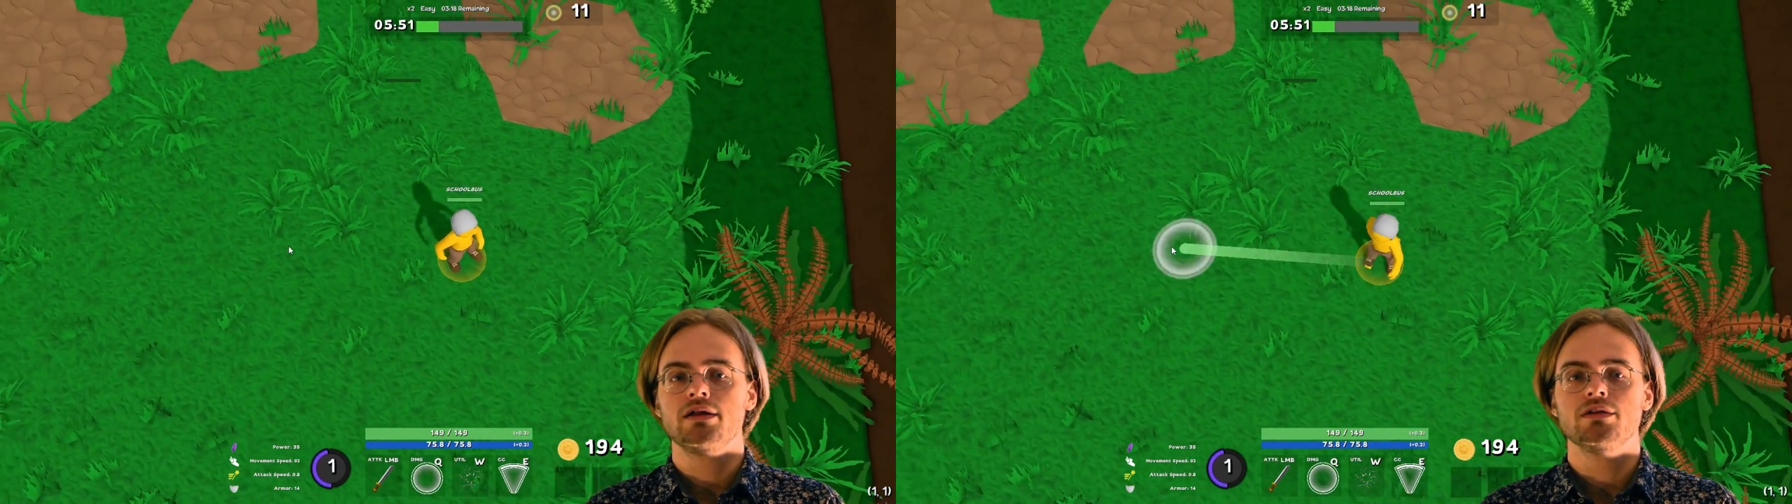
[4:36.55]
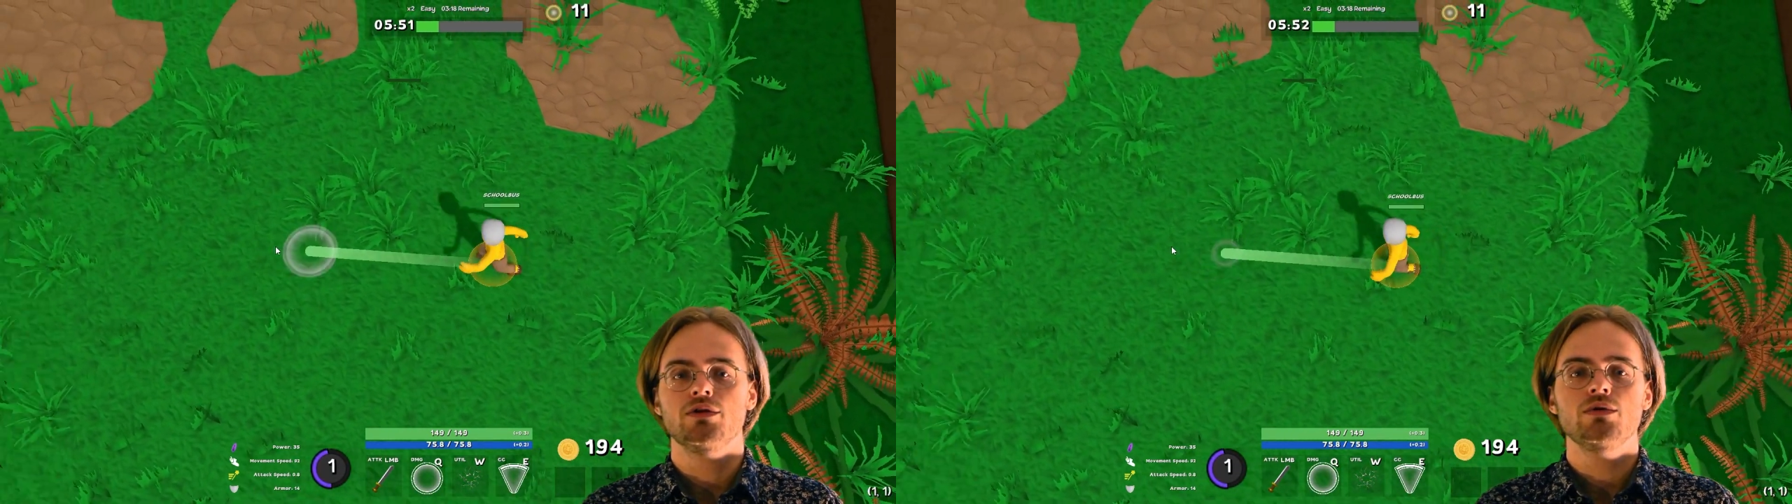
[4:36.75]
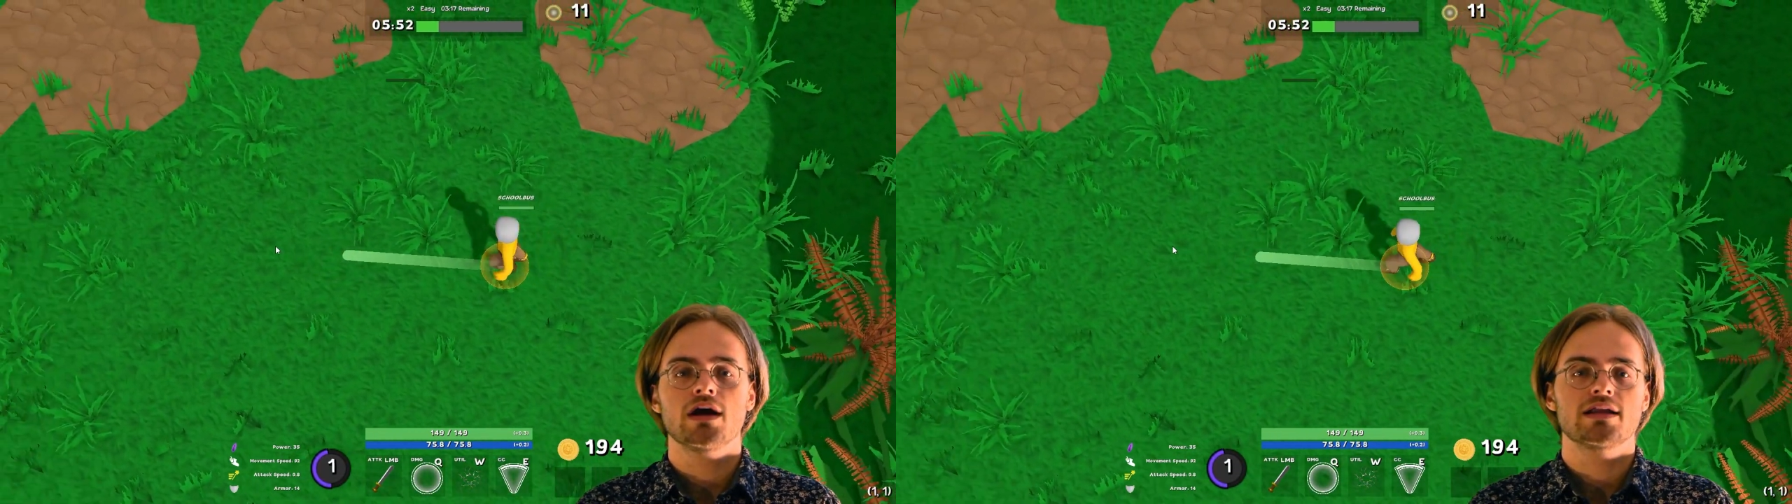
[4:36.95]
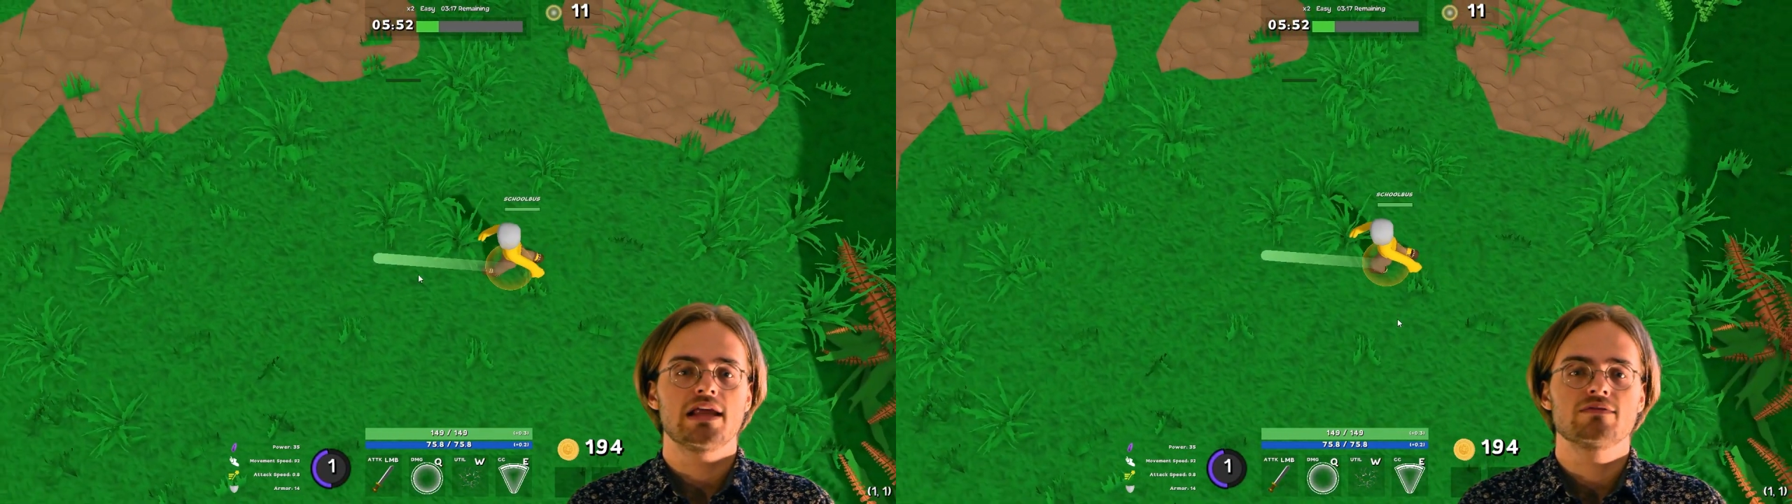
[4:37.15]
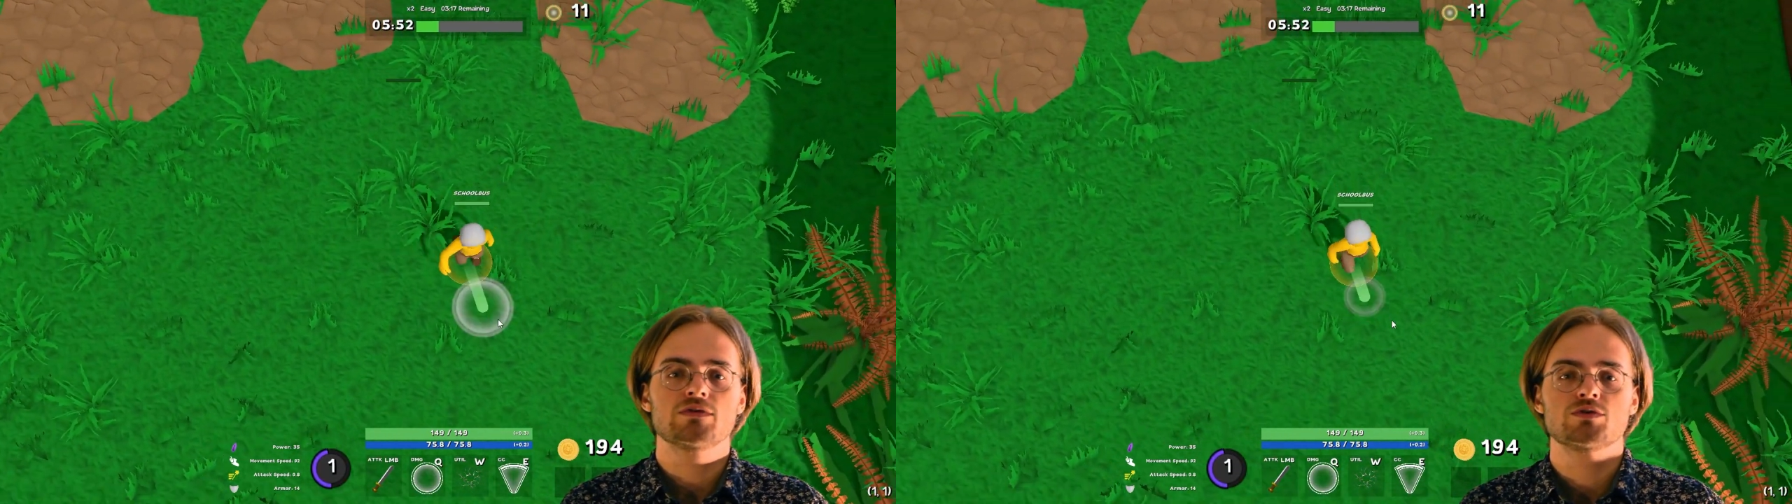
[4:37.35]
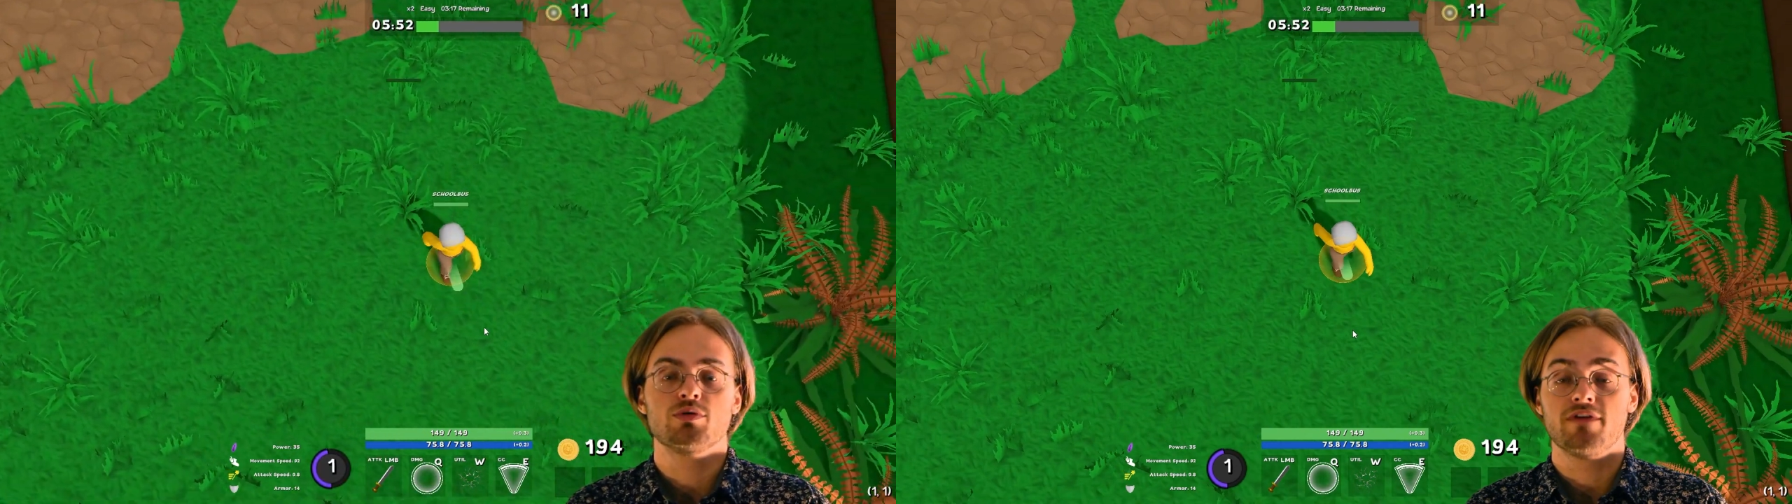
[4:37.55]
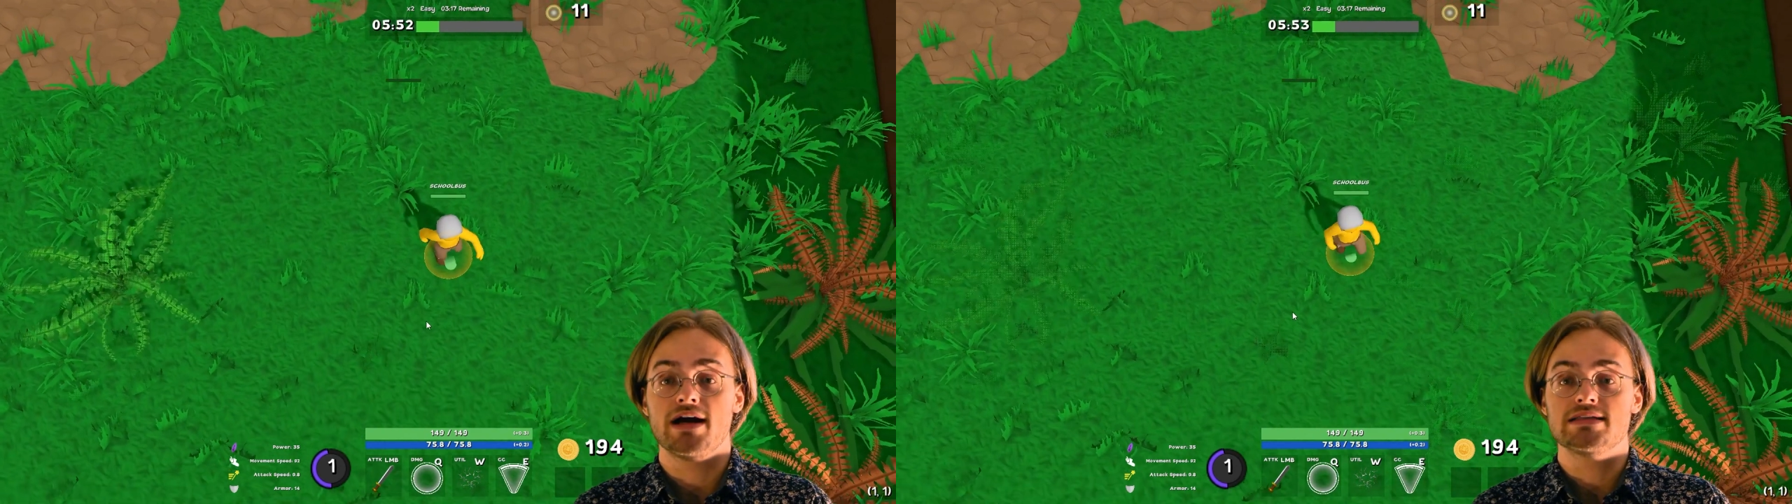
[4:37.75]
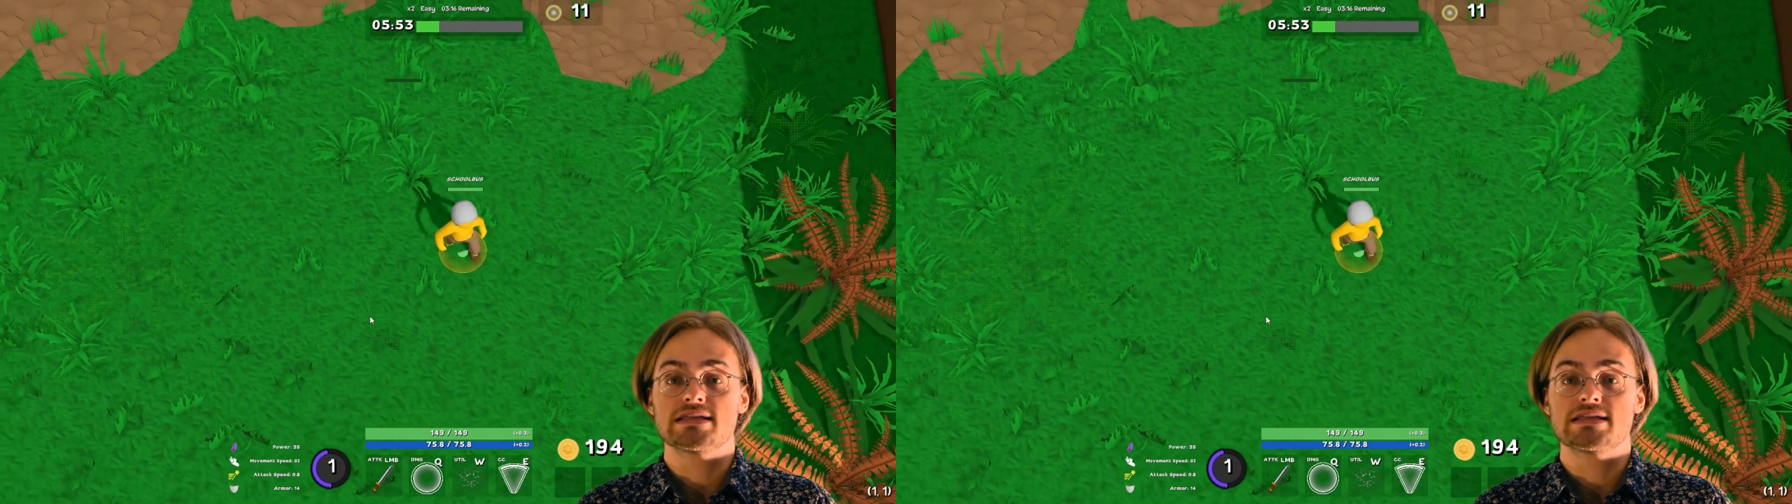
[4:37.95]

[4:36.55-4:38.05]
Loot Luck and Levels provides